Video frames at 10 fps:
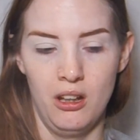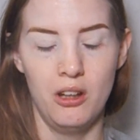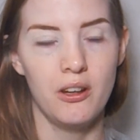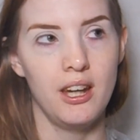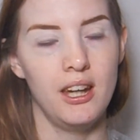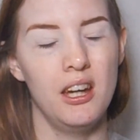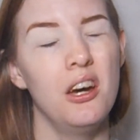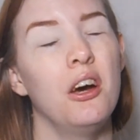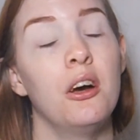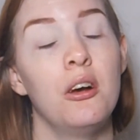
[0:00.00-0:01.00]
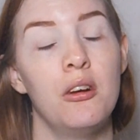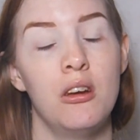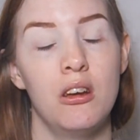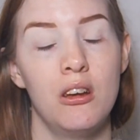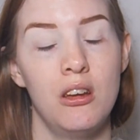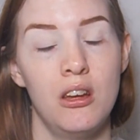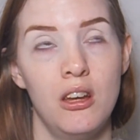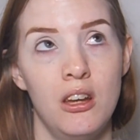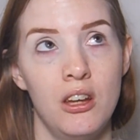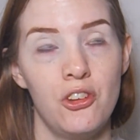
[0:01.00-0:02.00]
Okay.
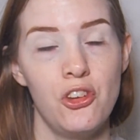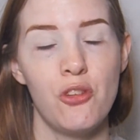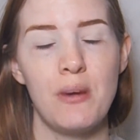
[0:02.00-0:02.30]
Since